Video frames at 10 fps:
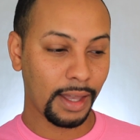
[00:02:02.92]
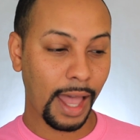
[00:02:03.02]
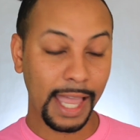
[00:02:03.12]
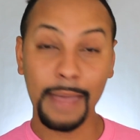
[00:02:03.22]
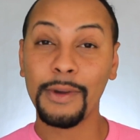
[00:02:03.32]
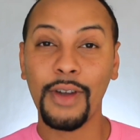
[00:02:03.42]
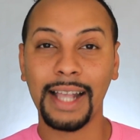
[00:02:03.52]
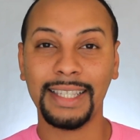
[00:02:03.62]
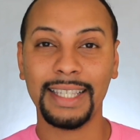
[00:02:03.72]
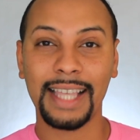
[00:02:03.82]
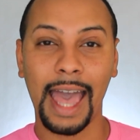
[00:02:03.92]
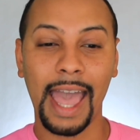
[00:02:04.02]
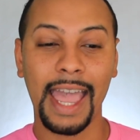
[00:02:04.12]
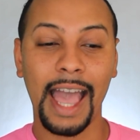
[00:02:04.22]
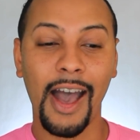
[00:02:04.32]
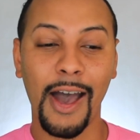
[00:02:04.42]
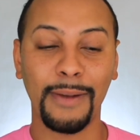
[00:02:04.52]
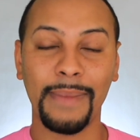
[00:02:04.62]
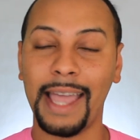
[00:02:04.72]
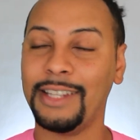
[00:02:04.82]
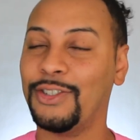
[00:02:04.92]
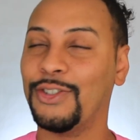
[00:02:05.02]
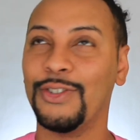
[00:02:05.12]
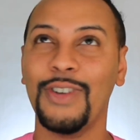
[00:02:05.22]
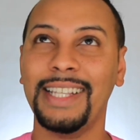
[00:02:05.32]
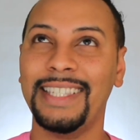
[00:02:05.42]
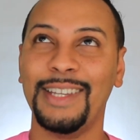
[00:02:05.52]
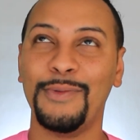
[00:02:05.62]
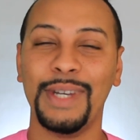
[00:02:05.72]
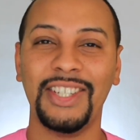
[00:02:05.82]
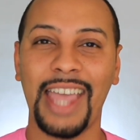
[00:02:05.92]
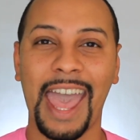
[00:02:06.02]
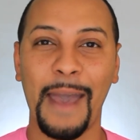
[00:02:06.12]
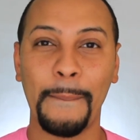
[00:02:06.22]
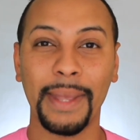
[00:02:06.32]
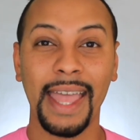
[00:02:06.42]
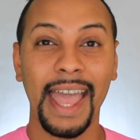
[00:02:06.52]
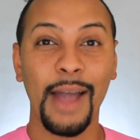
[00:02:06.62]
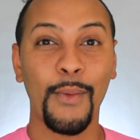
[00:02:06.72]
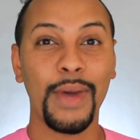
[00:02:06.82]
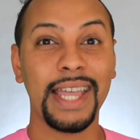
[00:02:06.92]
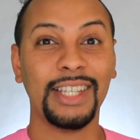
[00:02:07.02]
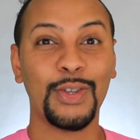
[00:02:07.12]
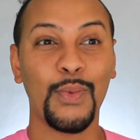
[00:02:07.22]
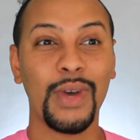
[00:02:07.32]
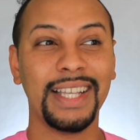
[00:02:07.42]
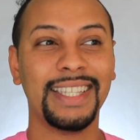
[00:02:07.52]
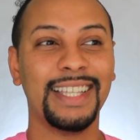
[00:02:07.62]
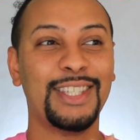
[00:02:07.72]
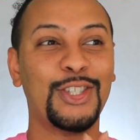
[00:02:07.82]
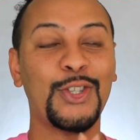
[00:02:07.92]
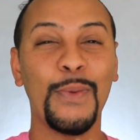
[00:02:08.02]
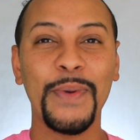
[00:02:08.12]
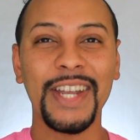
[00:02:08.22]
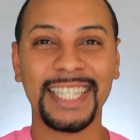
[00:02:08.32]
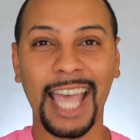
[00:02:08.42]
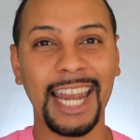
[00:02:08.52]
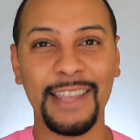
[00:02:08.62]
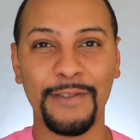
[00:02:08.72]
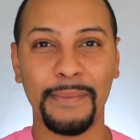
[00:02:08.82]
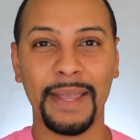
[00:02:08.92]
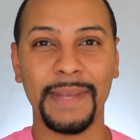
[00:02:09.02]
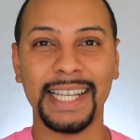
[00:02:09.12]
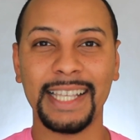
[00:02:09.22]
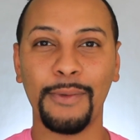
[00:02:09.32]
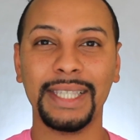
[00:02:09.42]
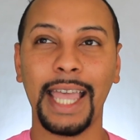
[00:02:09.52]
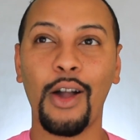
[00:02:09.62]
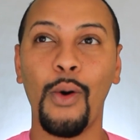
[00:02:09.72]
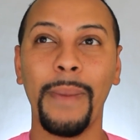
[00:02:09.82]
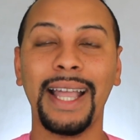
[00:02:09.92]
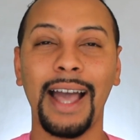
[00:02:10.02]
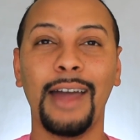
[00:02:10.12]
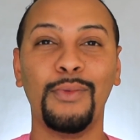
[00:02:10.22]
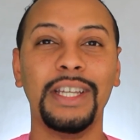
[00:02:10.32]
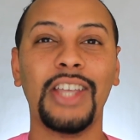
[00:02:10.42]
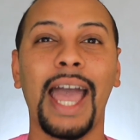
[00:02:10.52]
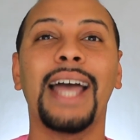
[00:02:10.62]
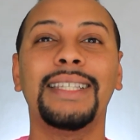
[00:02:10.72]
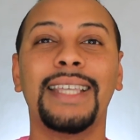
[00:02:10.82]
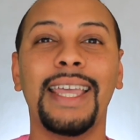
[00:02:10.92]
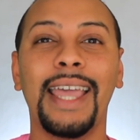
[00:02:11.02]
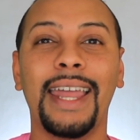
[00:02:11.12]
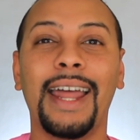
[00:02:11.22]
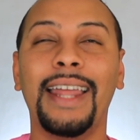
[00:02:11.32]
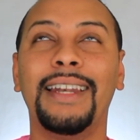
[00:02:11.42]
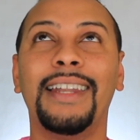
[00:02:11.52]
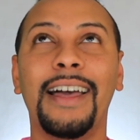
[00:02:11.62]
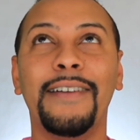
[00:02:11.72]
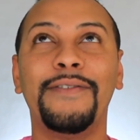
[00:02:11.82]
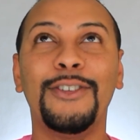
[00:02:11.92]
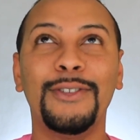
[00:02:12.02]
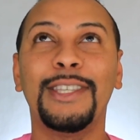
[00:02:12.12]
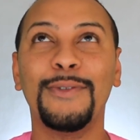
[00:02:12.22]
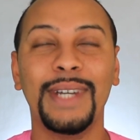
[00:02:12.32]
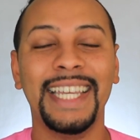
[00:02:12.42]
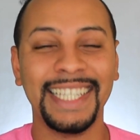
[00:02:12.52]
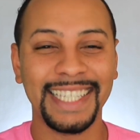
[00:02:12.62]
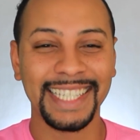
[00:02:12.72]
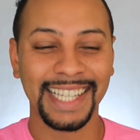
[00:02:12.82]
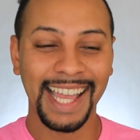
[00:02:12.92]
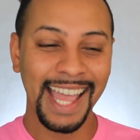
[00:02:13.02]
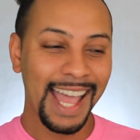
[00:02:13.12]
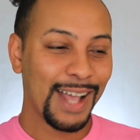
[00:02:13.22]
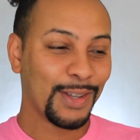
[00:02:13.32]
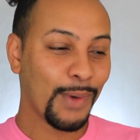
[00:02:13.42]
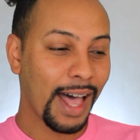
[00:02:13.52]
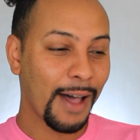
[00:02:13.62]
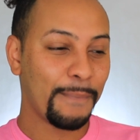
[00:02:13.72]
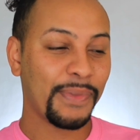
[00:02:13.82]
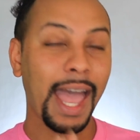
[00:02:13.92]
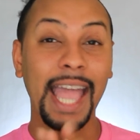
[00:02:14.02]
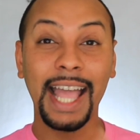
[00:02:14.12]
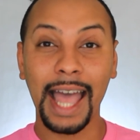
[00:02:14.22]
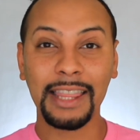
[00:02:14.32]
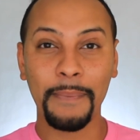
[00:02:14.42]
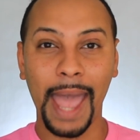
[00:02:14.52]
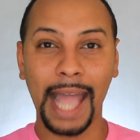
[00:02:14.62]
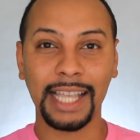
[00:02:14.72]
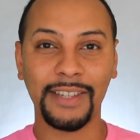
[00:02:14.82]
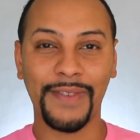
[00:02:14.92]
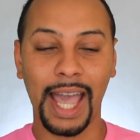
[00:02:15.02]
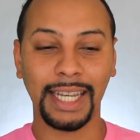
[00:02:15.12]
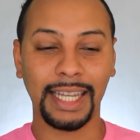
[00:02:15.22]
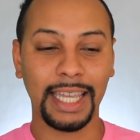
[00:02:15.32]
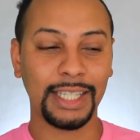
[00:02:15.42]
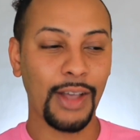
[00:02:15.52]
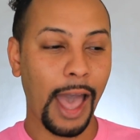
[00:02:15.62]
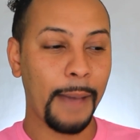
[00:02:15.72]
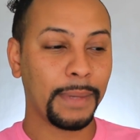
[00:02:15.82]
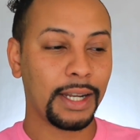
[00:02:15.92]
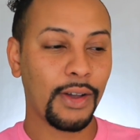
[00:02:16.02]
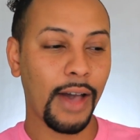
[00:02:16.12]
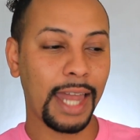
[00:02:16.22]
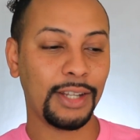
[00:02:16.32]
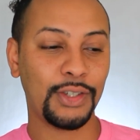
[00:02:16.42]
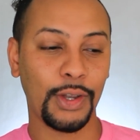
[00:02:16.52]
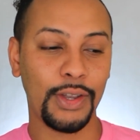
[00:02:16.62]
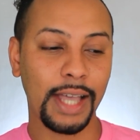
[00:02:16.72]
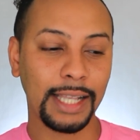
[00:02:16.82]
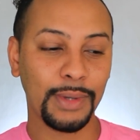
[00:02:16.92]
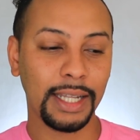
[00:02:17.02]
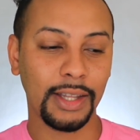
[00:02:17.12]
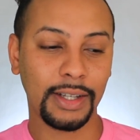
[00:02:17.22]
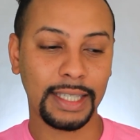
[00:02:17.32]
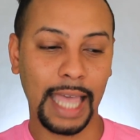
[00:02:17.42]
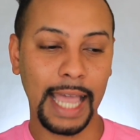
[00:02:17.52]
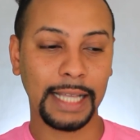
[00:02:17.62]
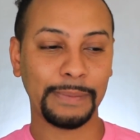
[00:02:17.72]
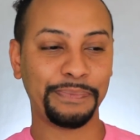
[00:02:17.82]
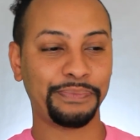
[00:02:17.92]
I came across this guy on my trusted Wish app, which was super exciting for me because I was like, oh my god, Wish has it, and I love using Wish. Well, I got the package finally, so I'm going to go ahead and show you guys what it looks like.